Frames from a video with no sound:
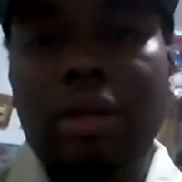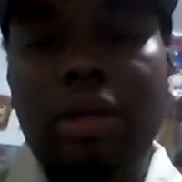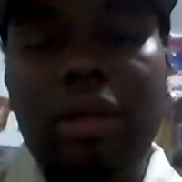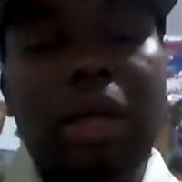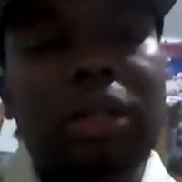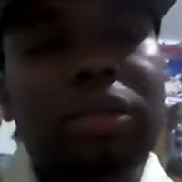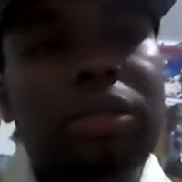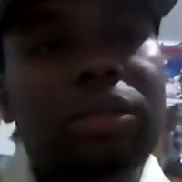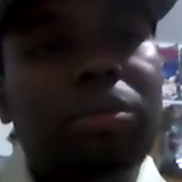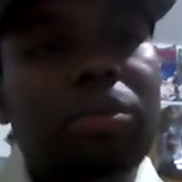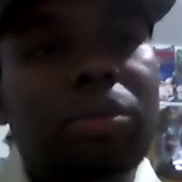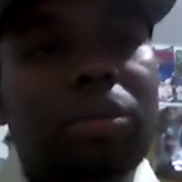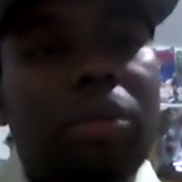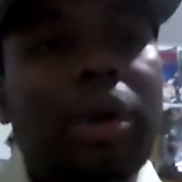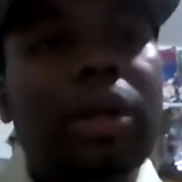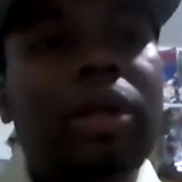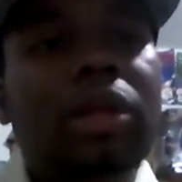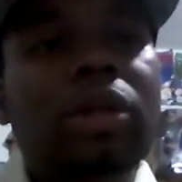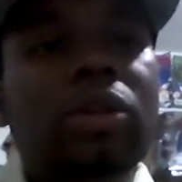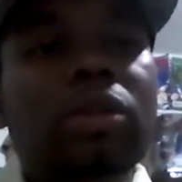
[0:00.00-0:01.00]
Got some
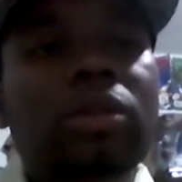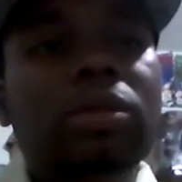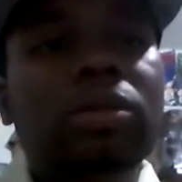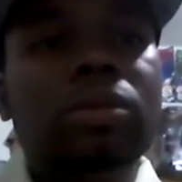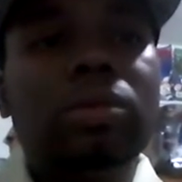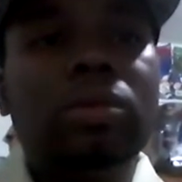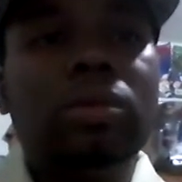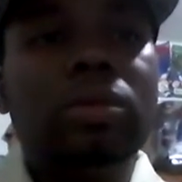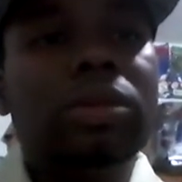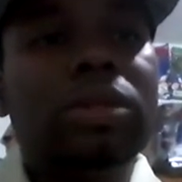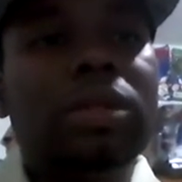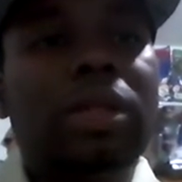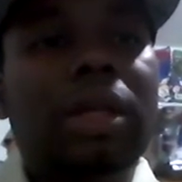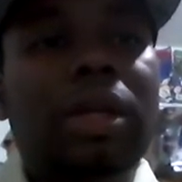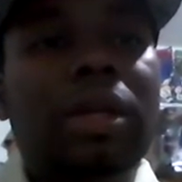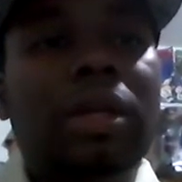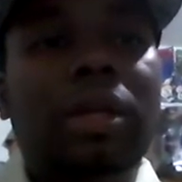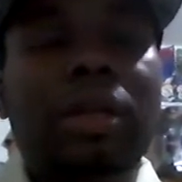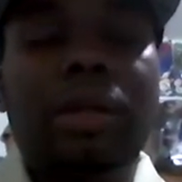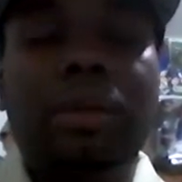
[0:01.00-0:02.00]
breaking news
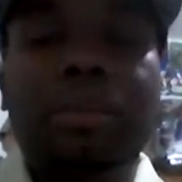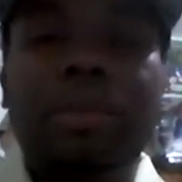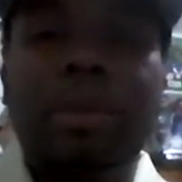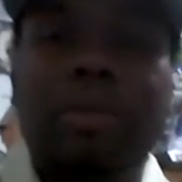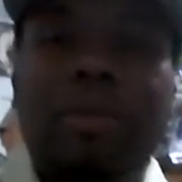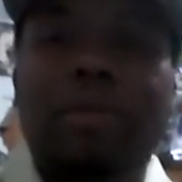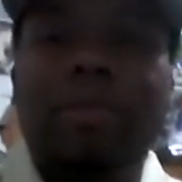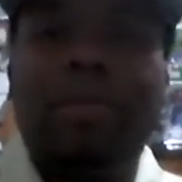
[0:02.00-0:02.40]
that number